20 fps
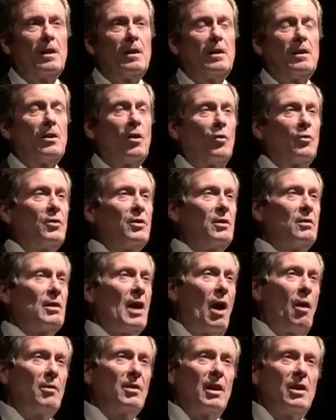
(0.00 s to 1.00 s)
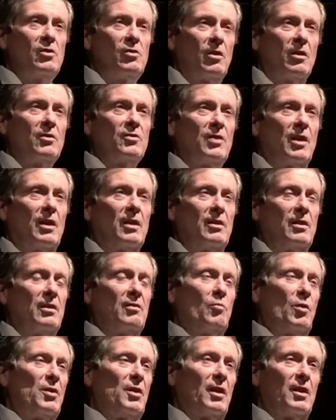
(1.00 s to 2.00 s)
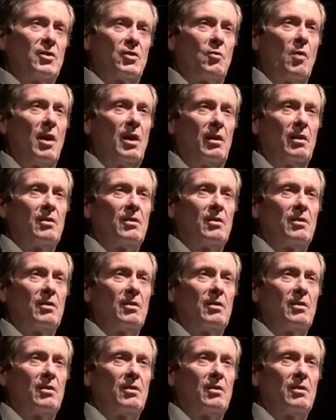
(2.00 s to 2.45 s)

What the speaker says: you know, nowadays you can send, we think it's great,